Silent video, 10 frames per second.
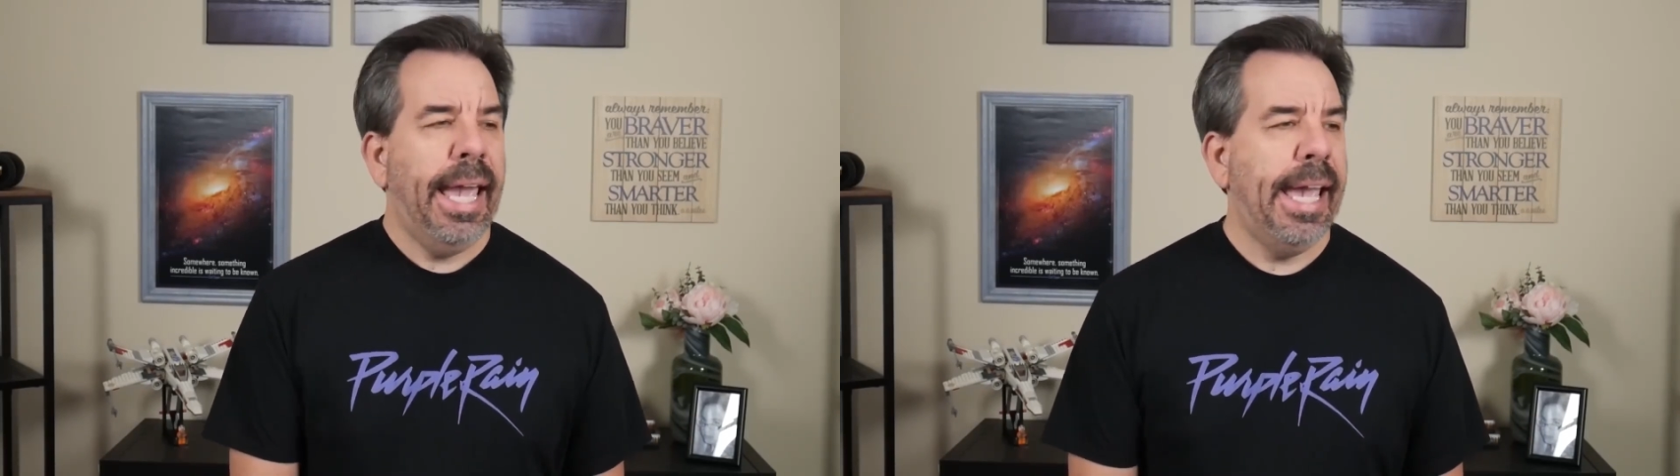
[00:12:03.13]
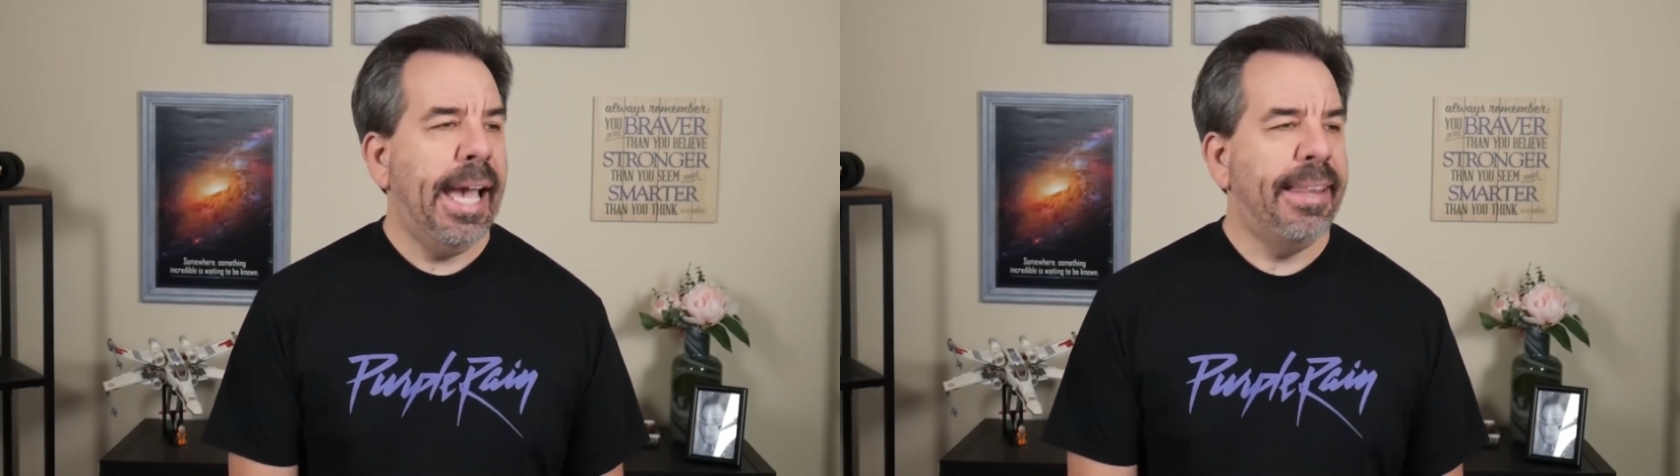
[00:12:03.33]

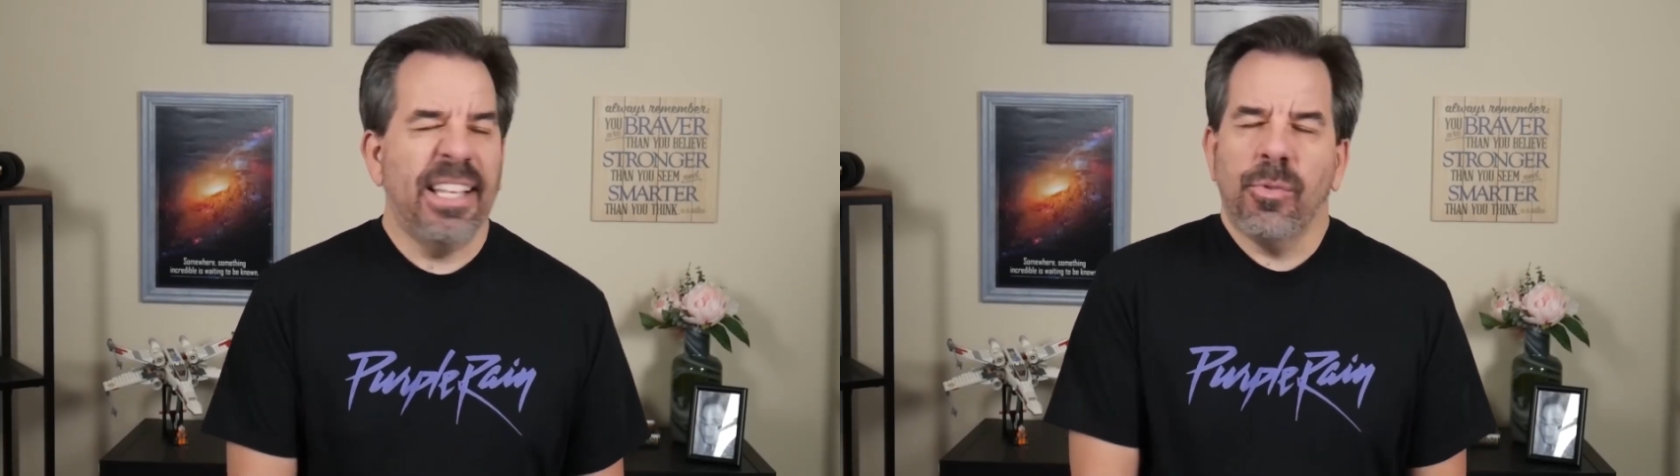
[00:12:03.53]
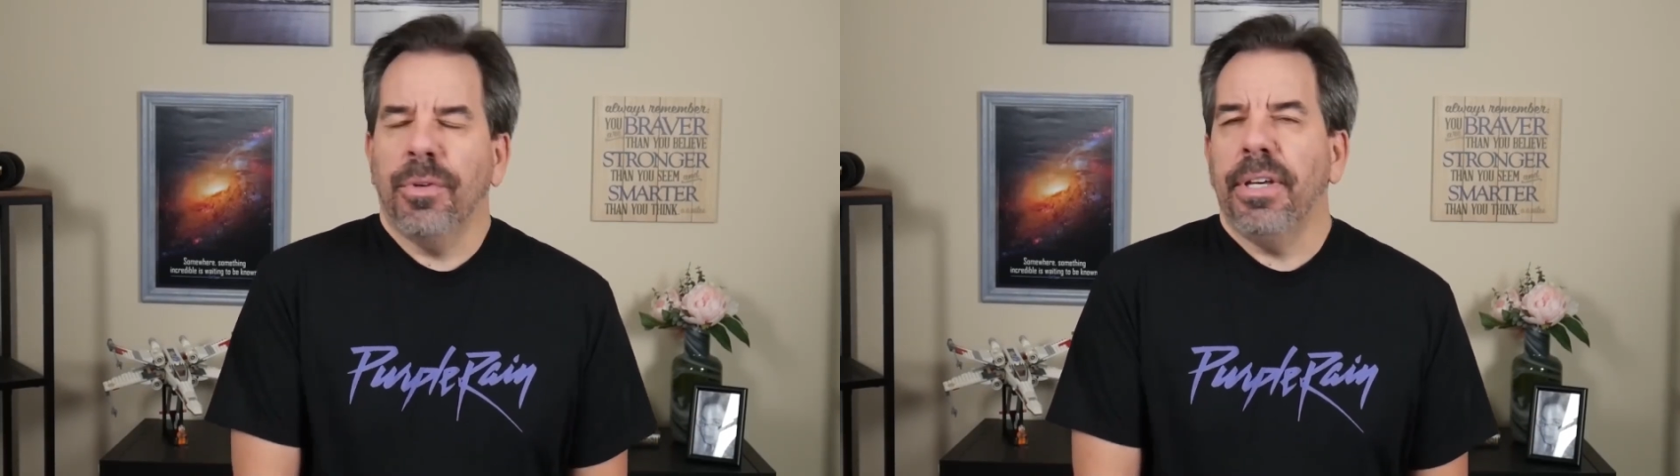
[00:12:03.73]
And
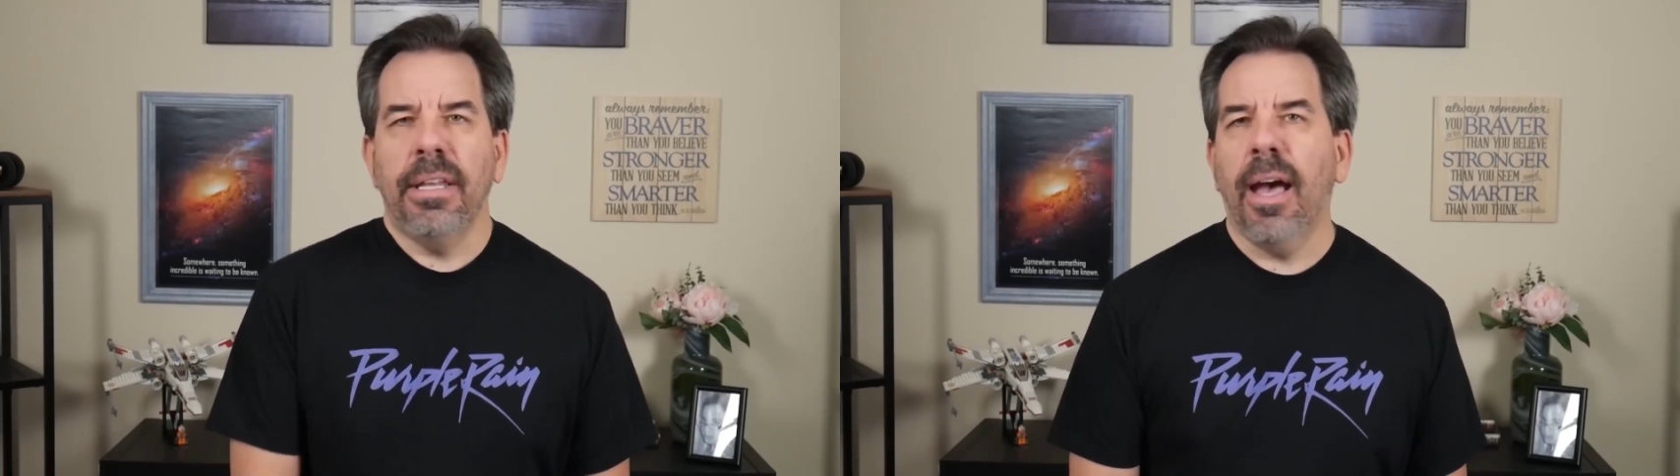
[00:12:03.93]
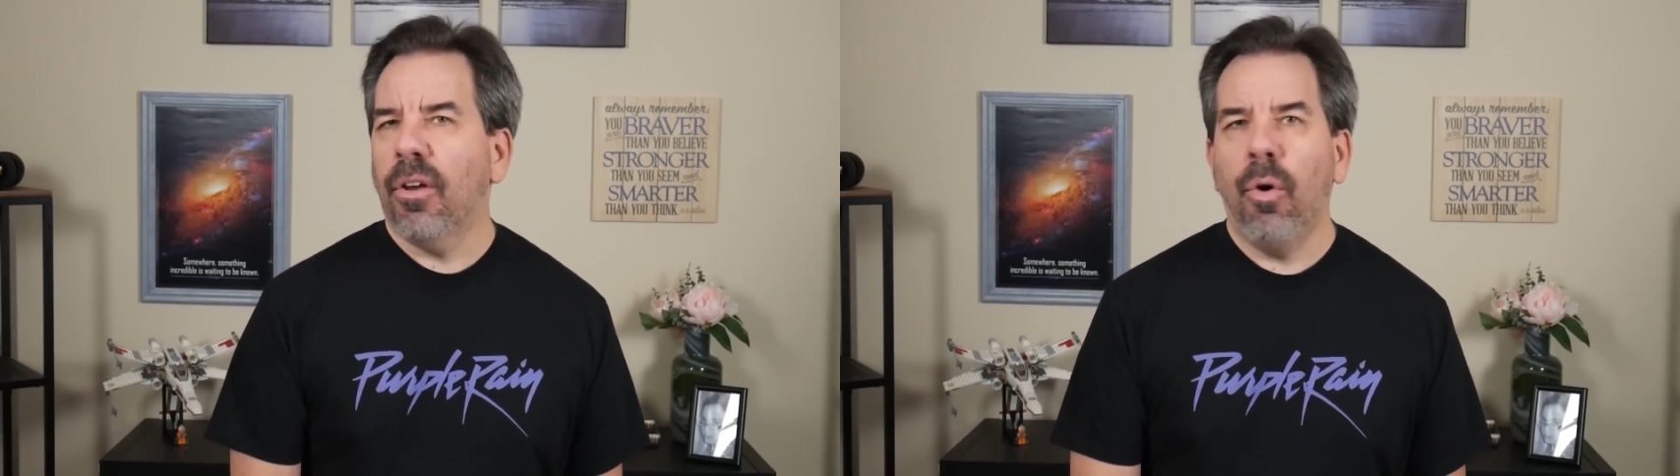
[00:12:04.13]
that's really
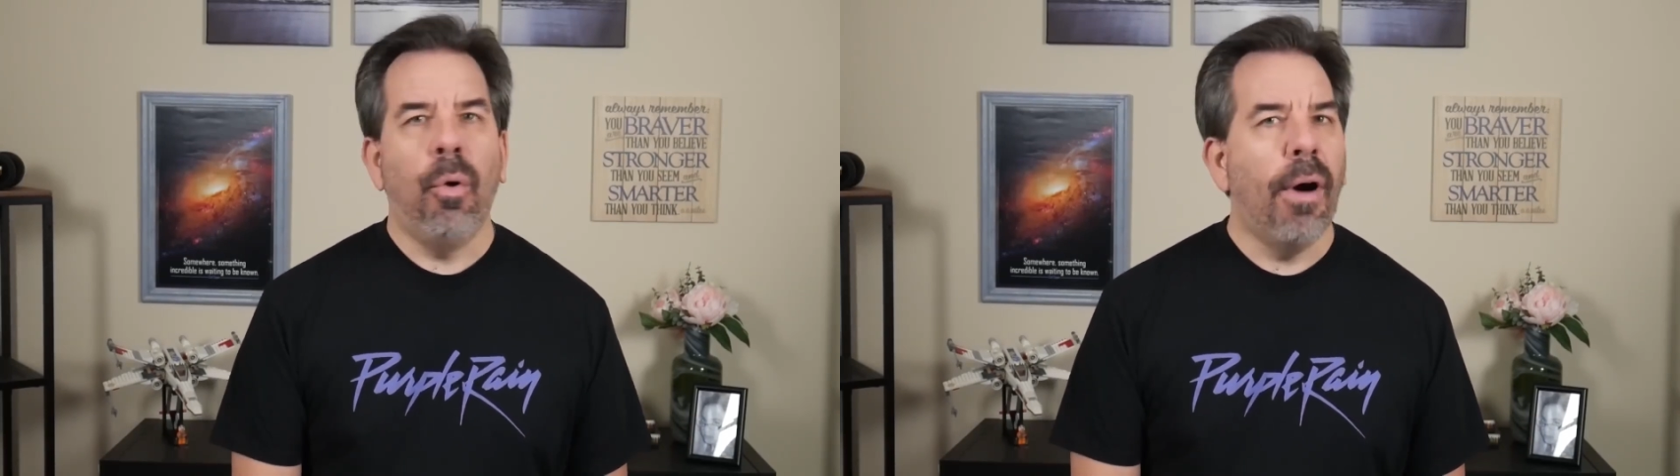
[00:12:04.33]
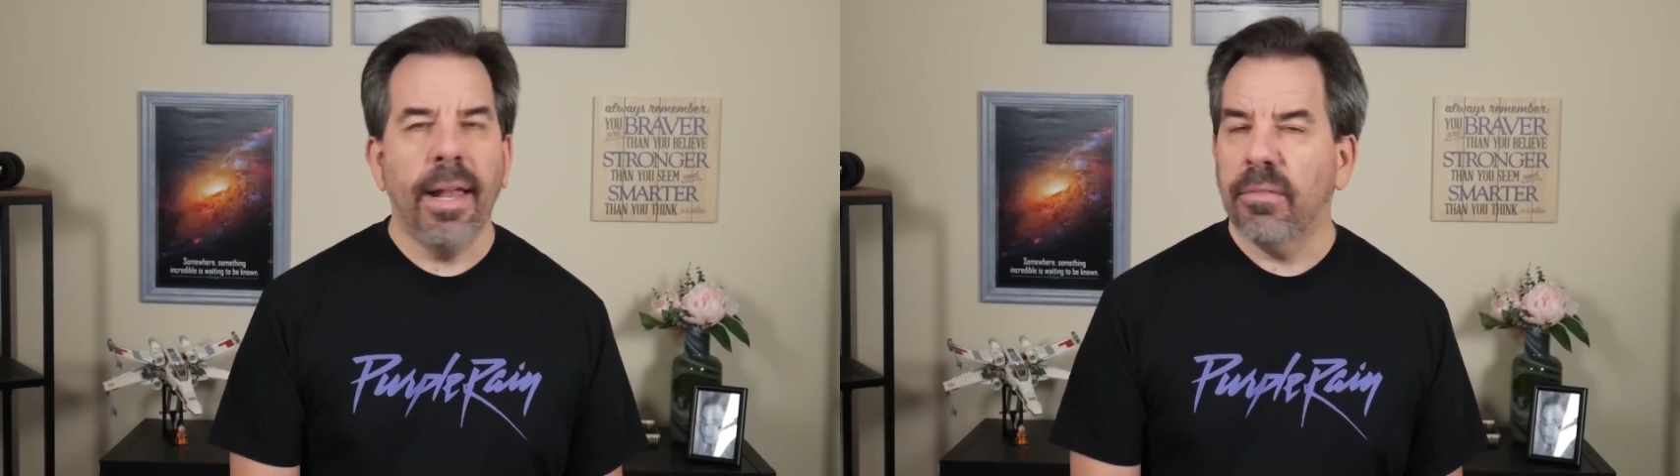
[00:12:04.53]
not a
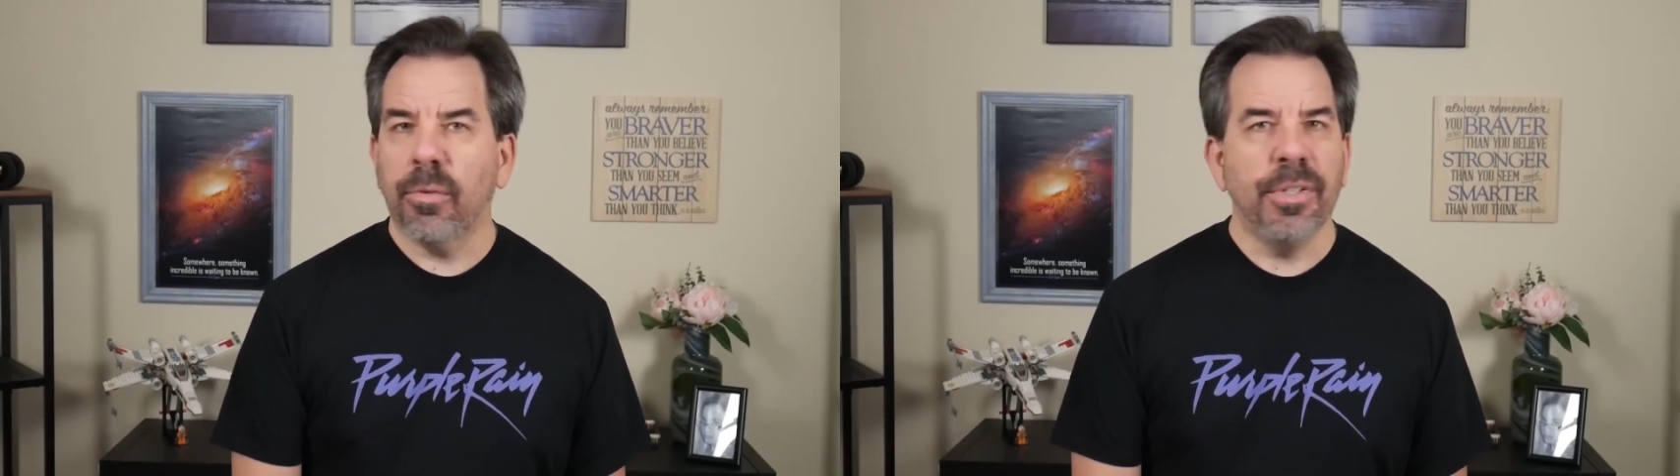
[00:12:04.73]
whole lot of a